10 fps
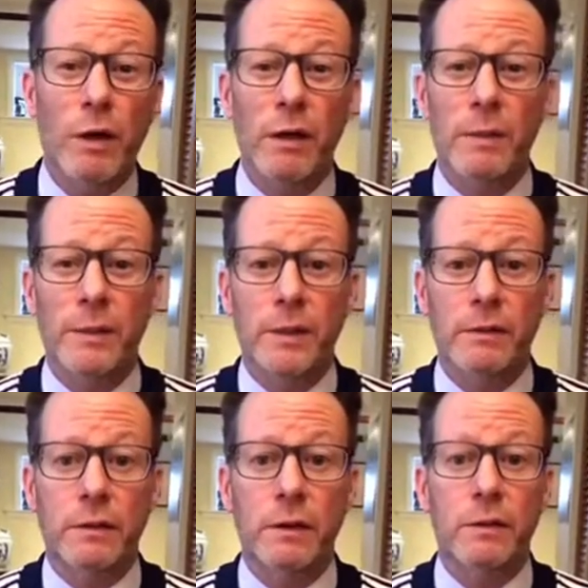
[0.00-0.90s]

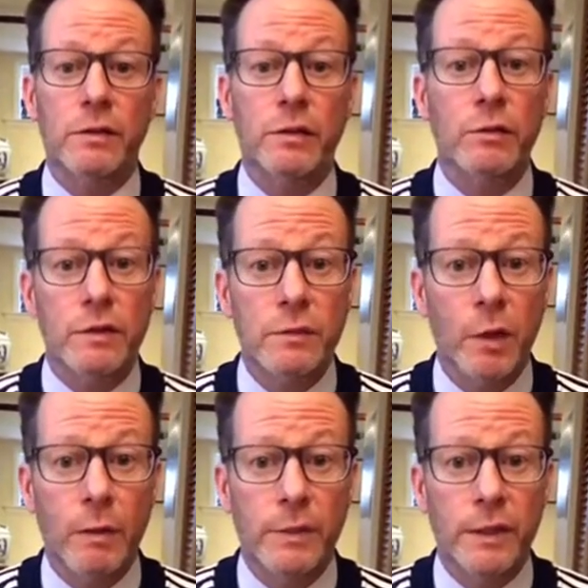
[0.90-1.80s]
about their students'
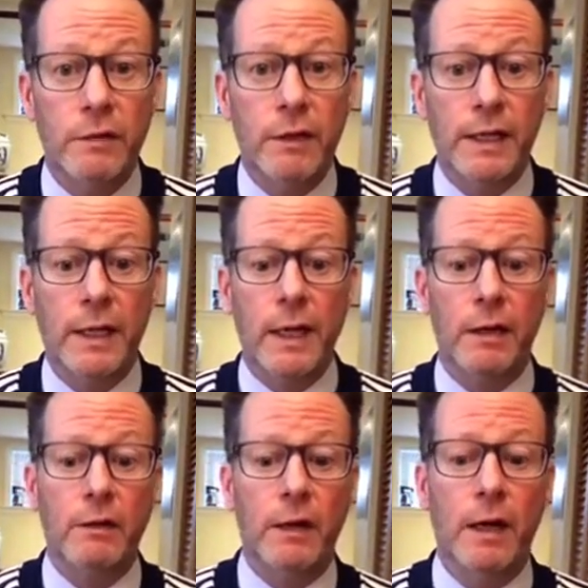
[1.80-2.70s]
well-being right
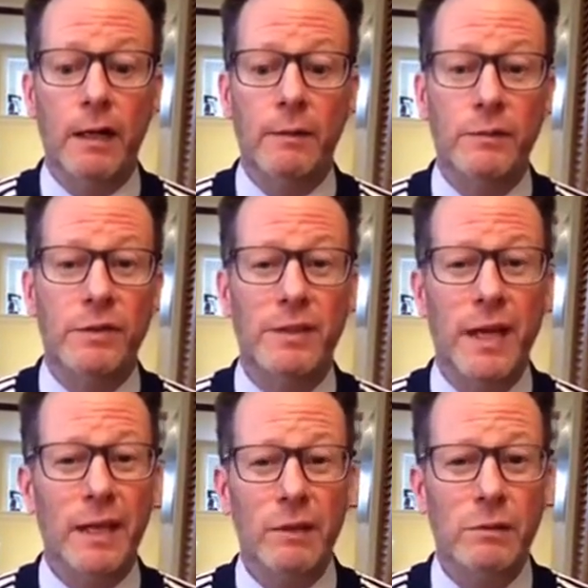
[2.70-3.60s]
now, just
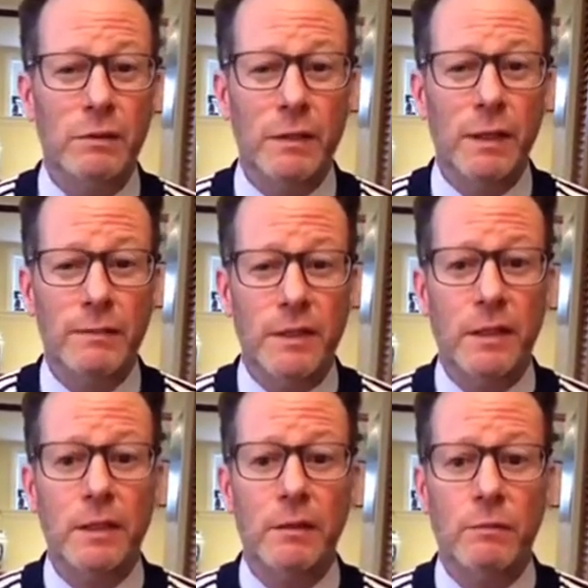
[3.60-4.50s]
thank you. And I'm
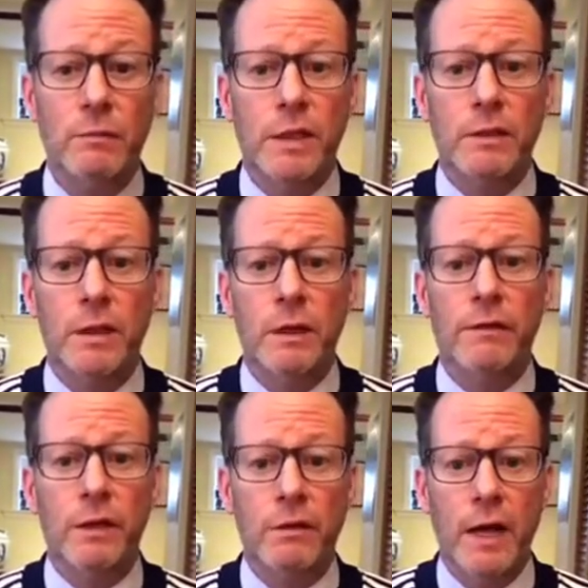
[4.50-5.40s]
sending you much love
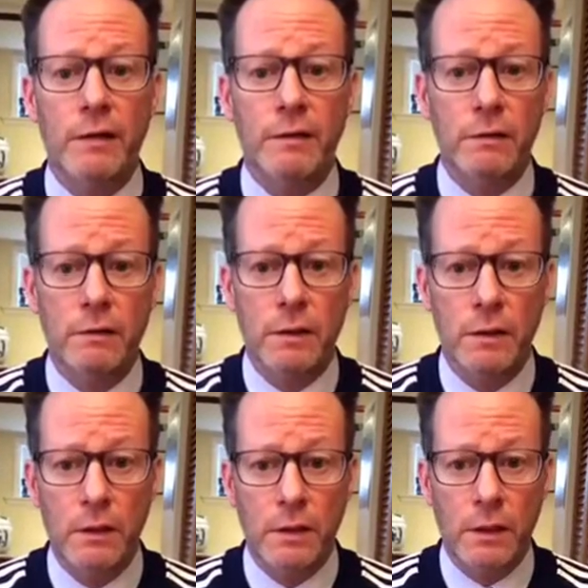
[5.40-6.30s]
and gratitude.
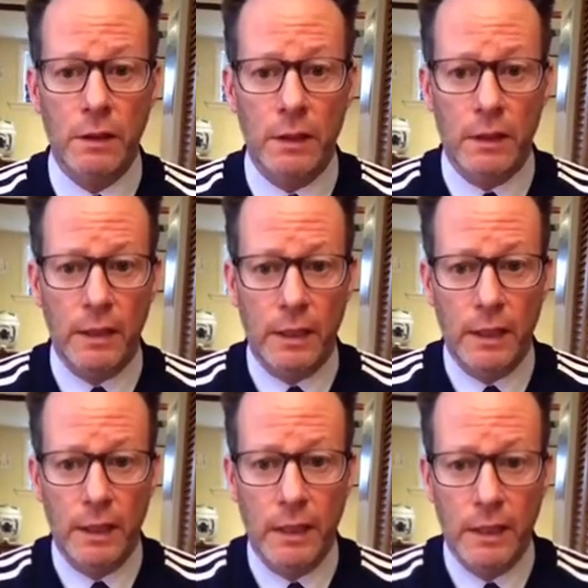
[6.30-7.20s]

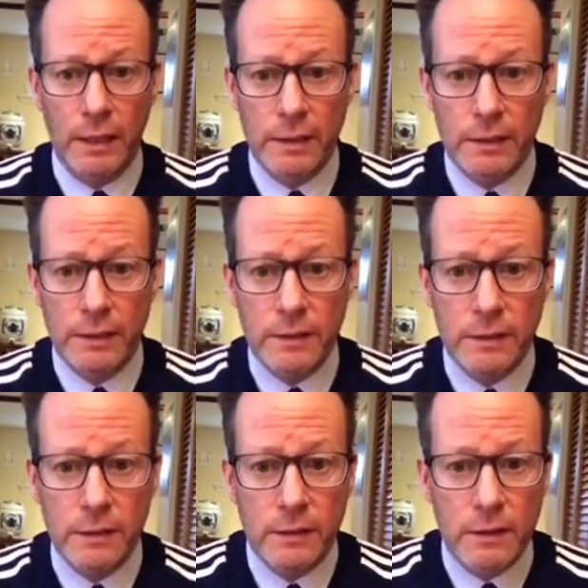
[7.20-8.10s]
And
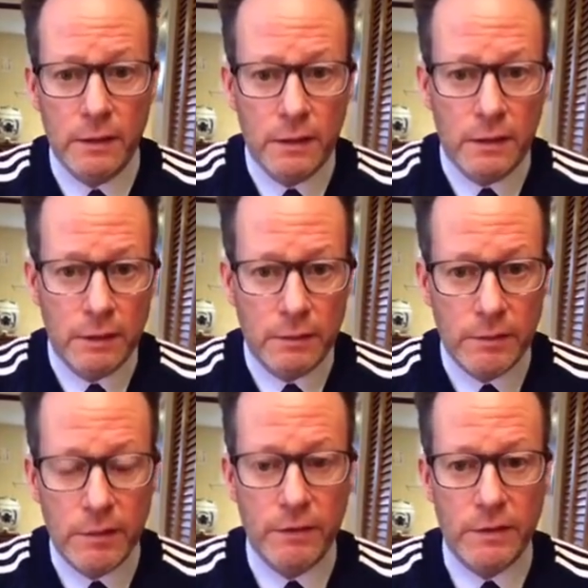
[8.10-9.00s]

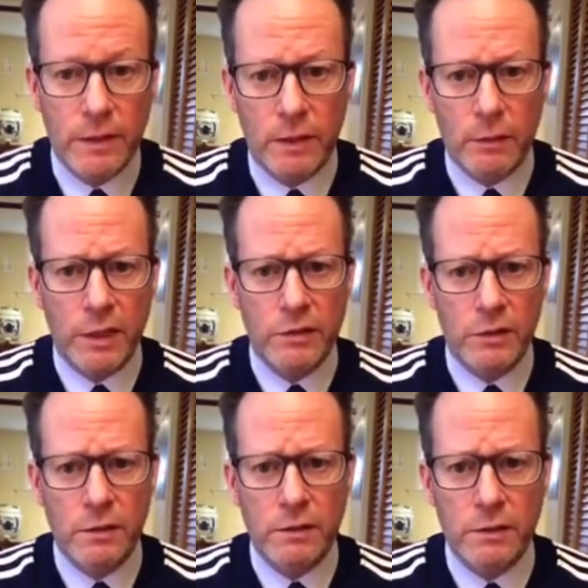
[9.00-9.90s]
let's see if there's any
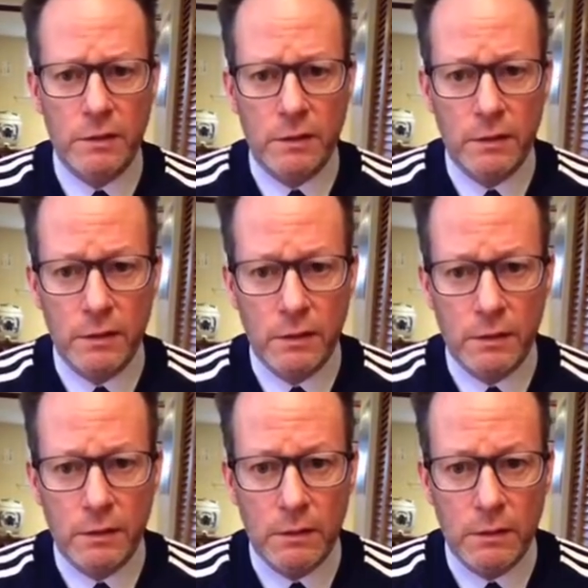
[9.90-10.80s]
questions.
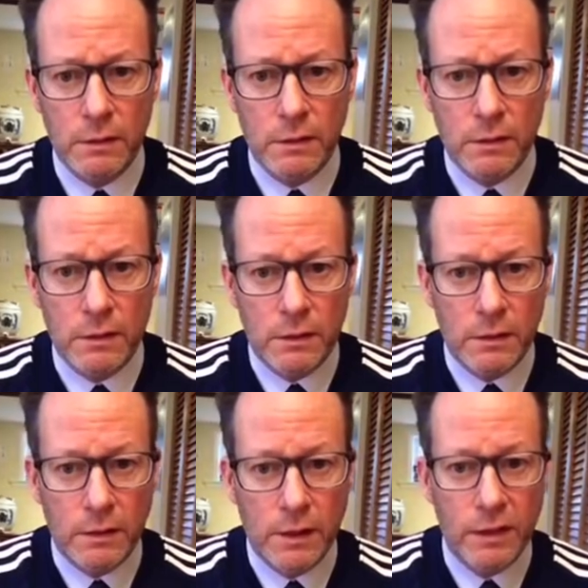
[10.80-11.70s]

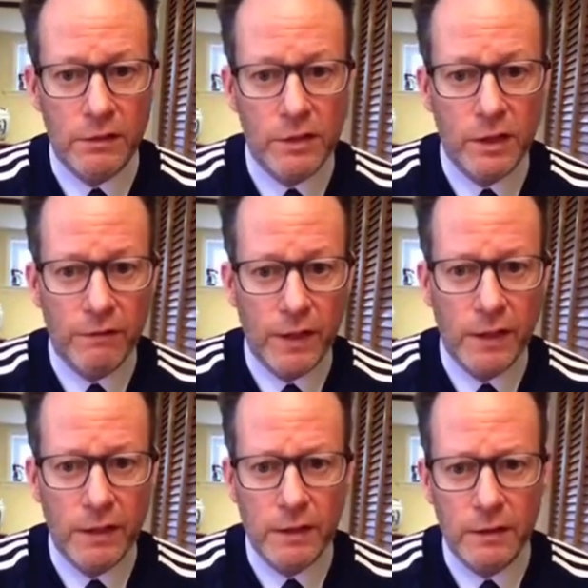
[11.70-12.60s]
Thank you, Jen Fallon.